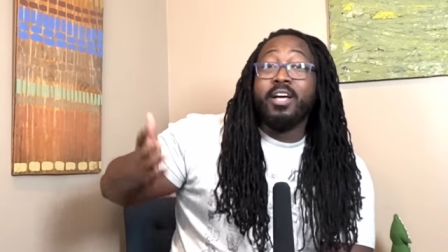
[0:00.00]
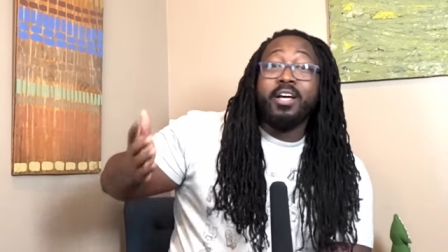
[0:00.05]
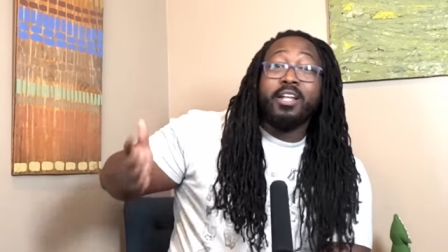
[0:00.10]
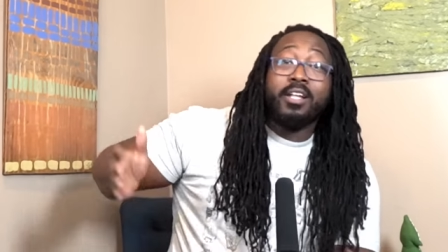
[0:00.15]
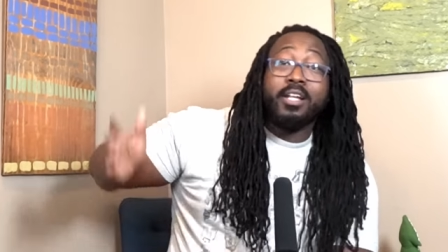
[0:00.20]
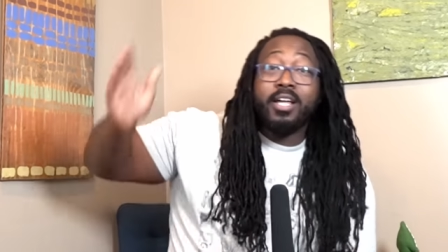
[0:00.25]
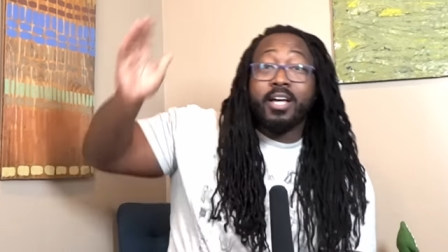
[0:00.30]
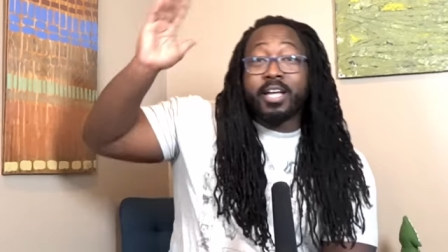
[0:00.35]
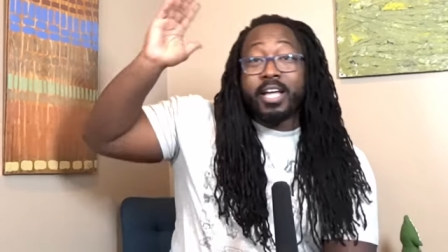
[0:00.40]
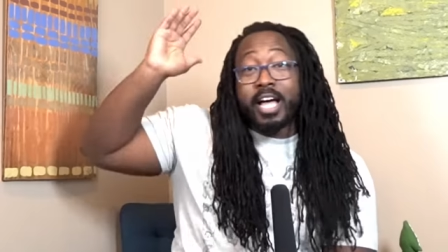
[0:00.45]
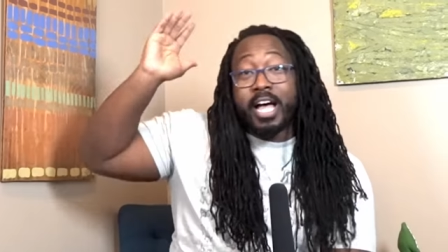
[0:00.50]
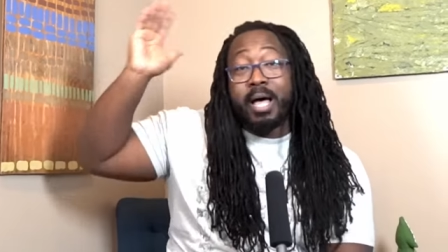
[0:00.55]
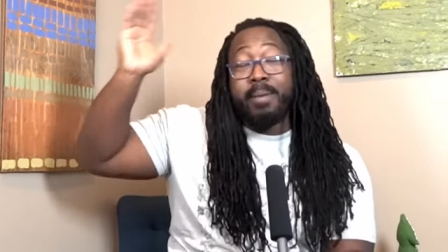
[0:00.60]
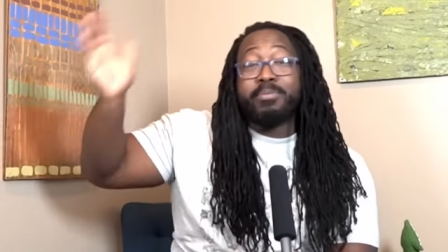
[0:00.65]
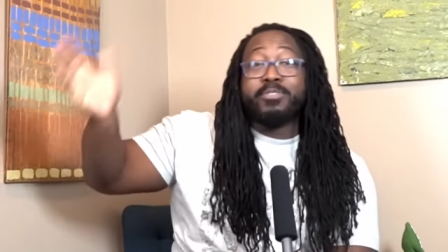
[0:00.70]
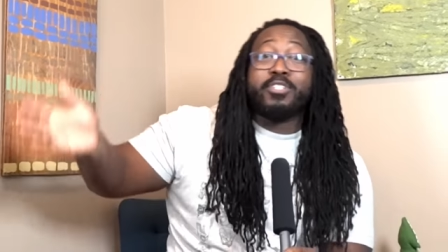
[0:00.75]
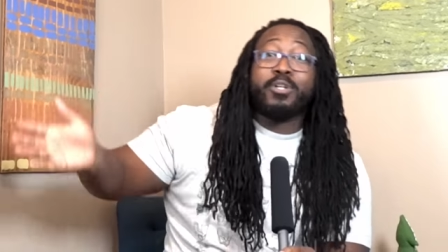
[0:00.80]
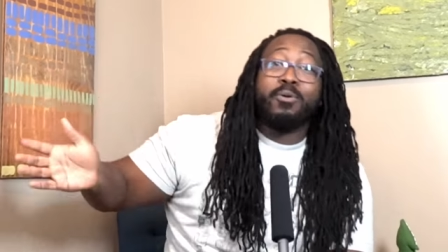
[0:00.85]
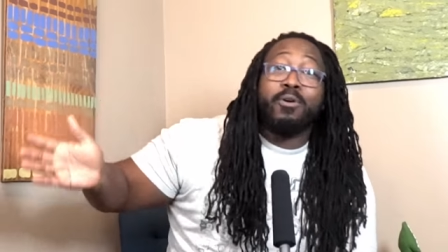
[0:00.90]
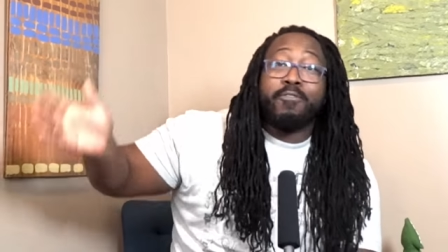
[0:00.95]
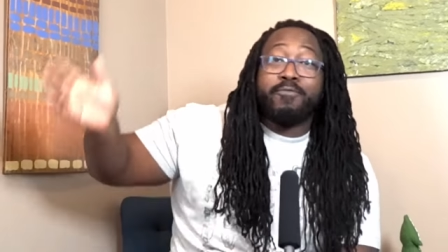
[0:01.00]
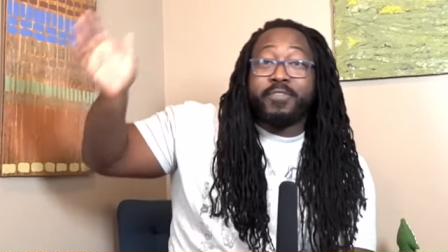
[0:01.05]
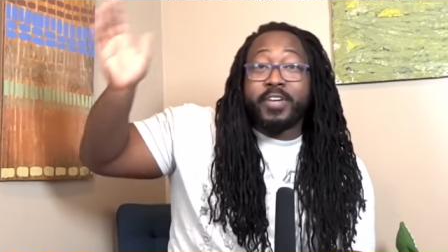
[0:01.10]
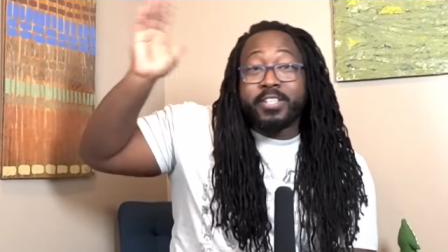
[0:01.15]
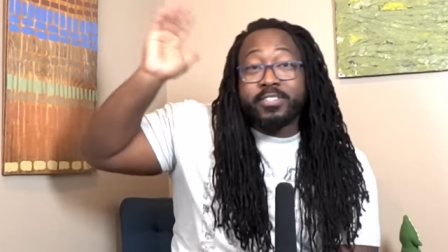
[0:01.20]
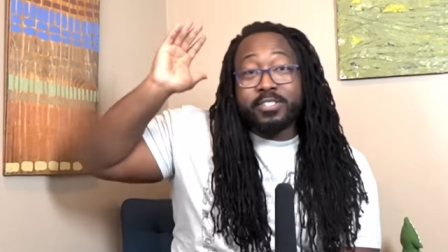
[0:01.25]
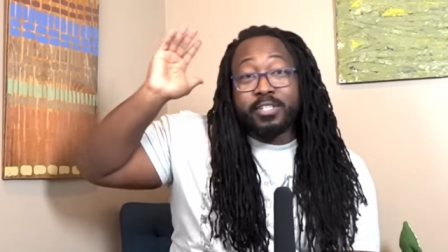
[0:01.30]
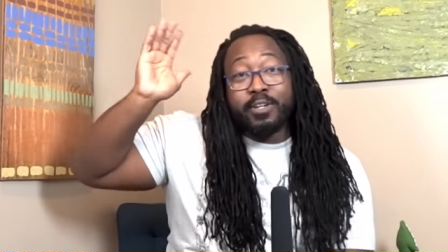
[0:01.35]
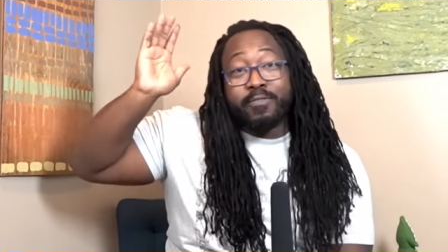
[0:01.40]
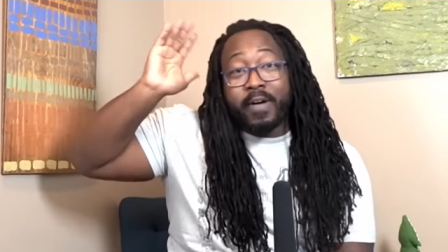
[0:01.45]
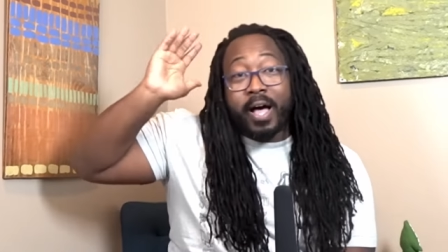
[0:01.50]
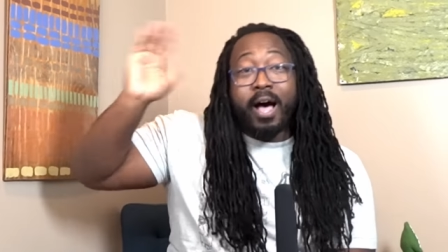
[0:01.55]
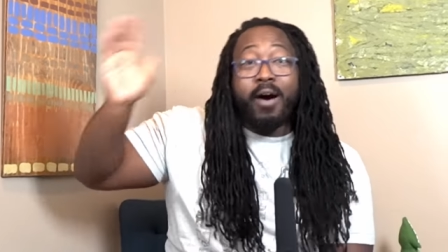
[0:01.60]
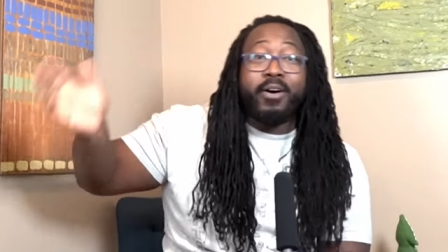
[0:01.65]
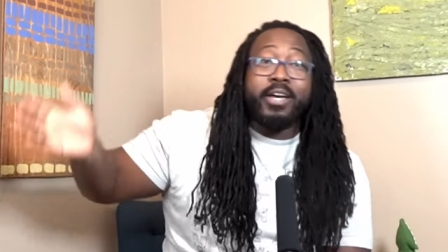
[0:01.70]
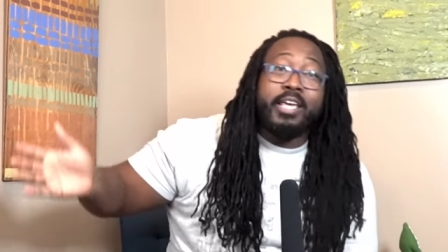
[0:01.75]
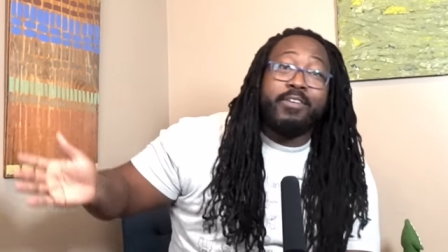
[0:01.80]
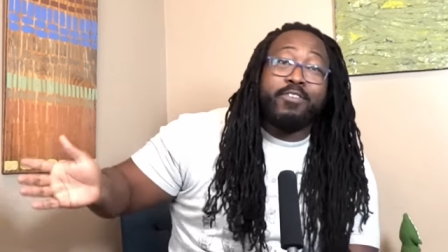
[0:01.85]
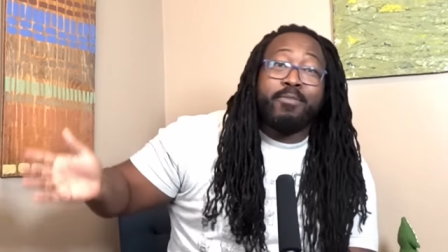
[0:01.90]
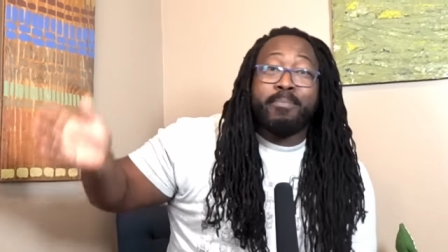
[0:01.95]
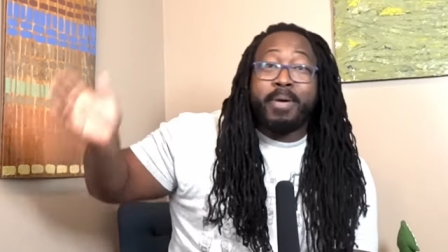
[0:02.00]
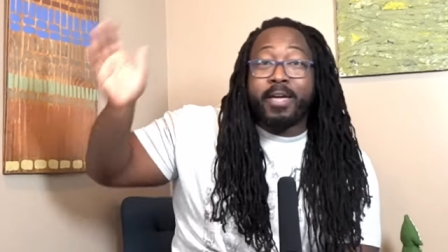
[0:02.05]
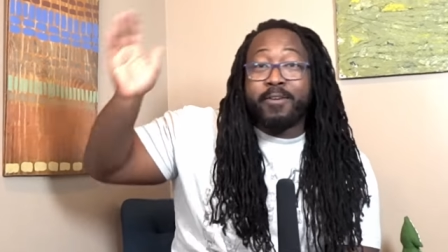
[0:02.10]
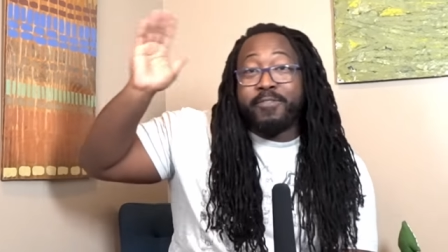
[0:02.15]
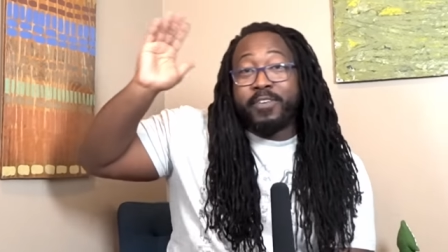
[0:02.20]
look, I'm so offensive, I'll even make